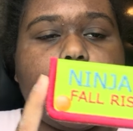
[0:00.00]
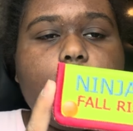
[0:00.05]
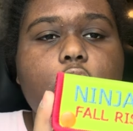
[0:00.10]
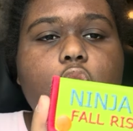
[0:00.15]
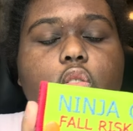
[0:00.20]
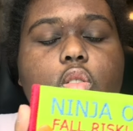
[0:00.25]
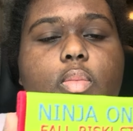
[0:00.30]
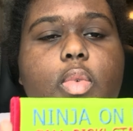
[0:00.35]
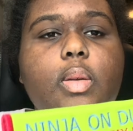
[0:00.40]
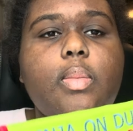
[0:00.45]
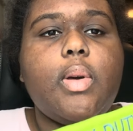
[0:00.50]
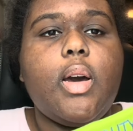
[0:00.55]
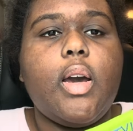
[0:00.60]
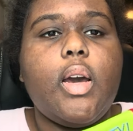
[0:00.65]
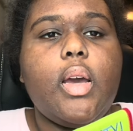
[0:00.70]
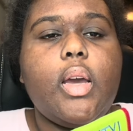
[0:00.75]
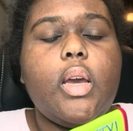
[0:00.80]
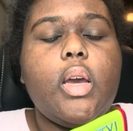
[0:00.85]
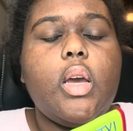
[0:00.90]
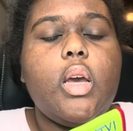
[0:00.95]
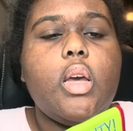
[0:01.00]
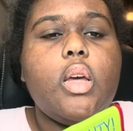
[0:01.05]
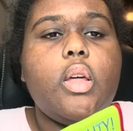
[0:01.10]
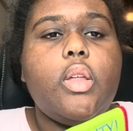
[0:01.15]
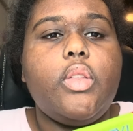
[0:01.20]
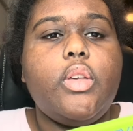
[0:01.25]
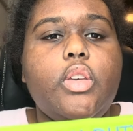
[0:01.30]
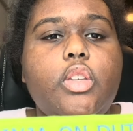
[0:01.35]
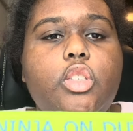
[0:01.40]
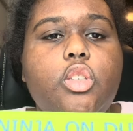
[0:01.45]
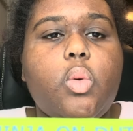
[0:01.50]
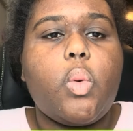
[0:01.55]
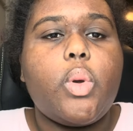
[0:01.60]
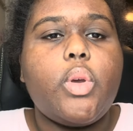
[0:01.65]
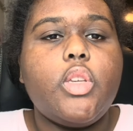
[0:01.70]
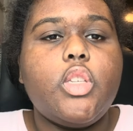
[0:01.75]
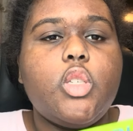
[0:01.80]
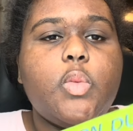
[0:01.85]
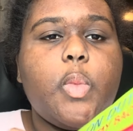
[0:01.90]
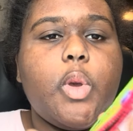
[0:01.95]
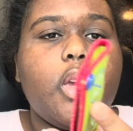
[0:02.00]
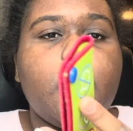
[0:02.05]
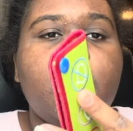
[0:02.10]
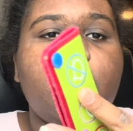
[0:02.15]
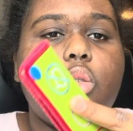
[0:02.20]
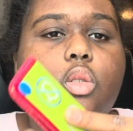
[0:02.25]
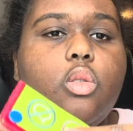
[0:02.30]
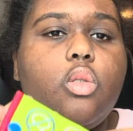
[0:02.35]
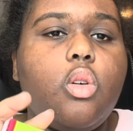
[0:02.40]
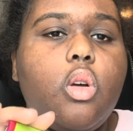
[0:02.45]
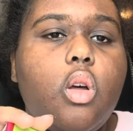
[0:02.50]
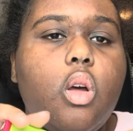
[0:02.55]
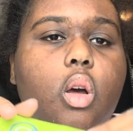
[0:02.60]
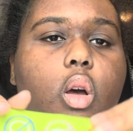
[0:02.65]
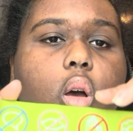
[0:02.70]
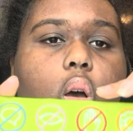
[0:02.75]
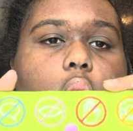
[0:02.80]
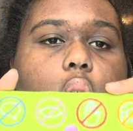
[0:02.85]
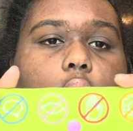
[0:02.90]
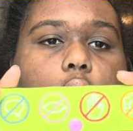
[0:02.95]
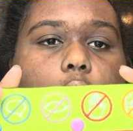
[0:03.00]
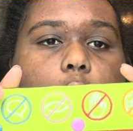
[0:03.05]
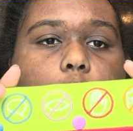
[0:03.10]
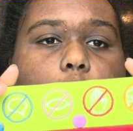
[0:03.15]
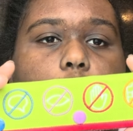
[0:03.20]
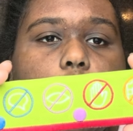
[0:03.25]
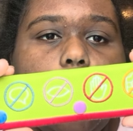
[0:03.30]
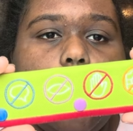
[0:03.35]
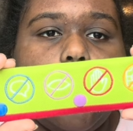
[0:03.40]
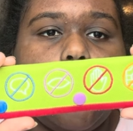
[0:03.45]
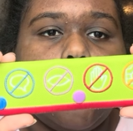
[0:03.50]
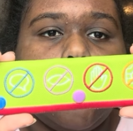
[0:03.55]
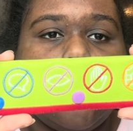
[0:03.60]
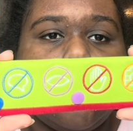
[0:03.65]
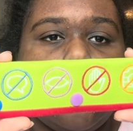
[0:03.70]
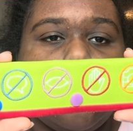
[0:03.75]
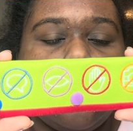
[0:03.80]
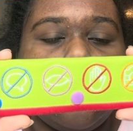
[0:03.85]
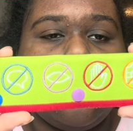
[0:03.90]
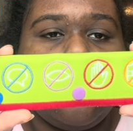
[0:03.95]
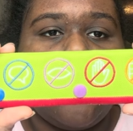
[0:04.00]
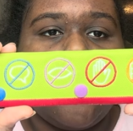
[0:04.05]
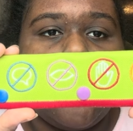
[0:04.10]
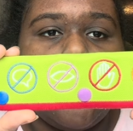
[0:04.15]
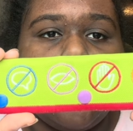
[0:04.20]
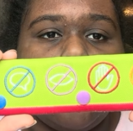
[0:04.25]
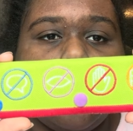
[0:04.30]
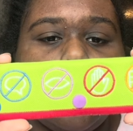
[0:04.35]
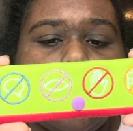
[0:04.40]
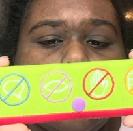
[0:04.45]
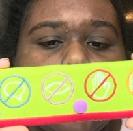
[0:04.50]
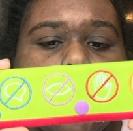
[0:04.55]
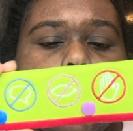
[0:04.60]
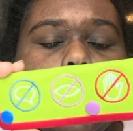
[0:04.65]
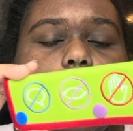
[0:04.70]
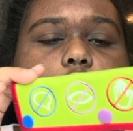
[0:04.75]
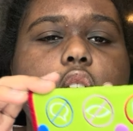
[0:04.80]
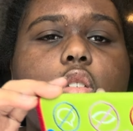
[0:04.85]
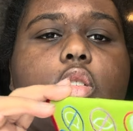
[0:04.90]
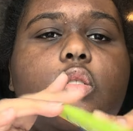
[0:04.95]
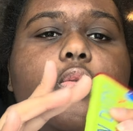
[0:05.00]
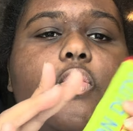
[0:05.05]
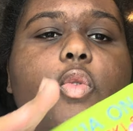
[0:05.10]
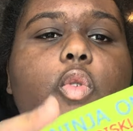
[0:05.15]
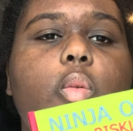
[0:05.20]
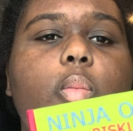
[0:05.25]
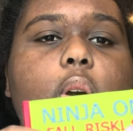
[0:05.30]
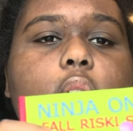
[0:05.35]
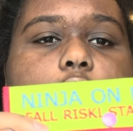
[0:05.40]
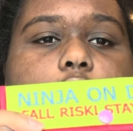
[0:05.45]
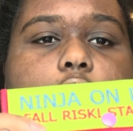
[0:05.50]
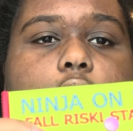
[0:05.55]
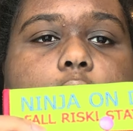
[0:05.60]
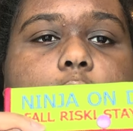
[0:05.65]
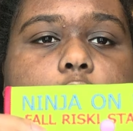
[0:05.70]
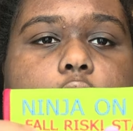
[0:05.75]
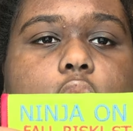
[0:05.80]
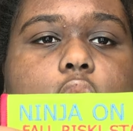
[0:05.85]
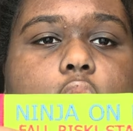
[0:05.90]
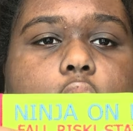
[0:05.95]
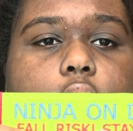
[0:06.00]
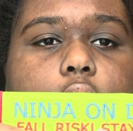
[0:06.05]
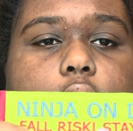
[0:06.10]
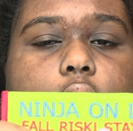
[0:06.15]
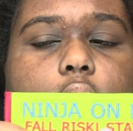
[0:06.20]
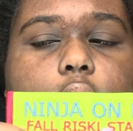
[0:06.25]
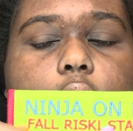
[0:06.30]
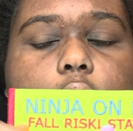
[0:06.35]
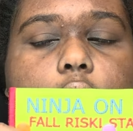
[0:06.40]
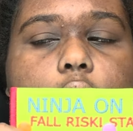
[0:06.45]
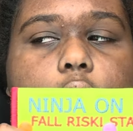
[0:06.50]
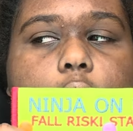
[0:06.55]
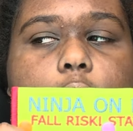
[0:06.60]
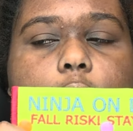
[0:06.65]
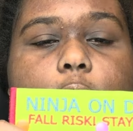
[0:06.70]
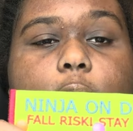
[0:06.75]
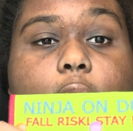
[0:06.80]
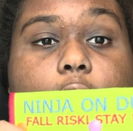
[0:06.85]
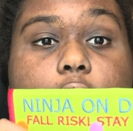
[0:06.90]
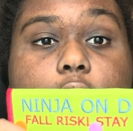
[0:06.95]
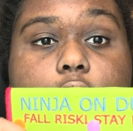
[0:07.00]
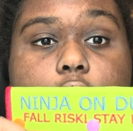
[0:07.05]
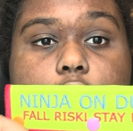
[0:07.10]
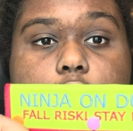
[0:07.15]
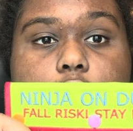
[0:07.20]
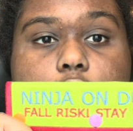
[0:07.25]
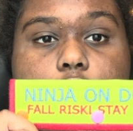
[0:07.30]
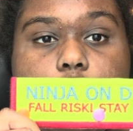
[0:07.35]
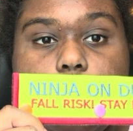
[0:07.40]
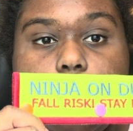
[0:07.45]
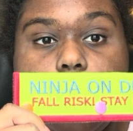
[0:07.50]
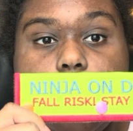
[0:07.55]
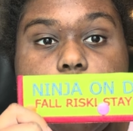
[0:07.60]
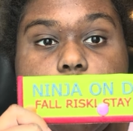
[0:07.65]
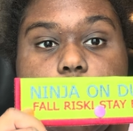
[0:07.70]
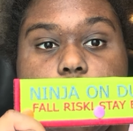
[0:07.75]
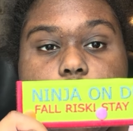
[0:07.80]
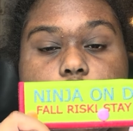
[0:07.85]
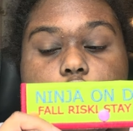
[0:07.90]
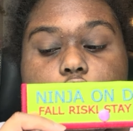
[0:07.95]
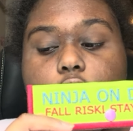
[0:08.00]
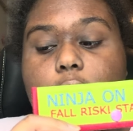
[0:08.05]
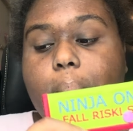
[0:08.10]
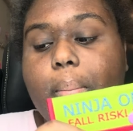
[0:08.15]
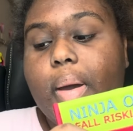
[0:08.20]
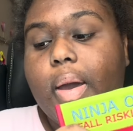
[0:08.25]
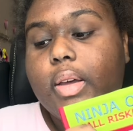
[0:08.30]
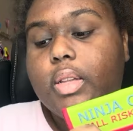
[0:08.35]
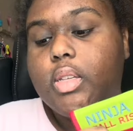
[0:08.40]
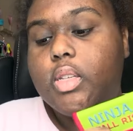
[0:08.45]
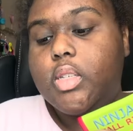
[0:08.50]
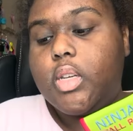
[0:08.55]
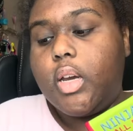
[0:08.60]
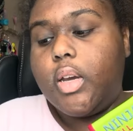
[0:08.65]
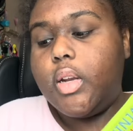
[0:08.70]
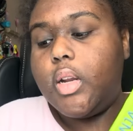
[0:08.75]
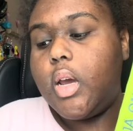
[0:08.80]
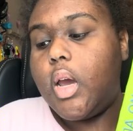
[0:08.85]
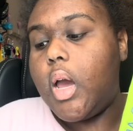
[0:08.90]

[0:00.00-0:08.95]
This was made by the Sewing Spaniel on Instagram. This is for my TMNT vest. So this is the leash wrap I designed.